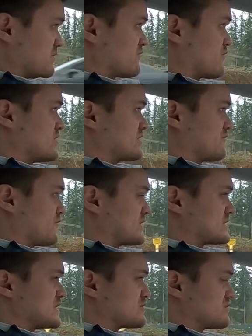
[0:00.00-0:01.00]
For it
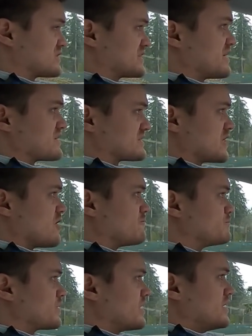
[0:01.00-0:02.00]
to steer itself.
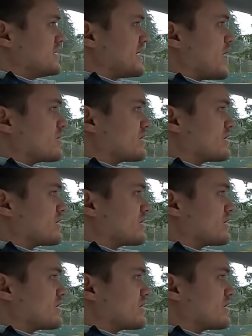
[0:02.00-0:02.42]
Now,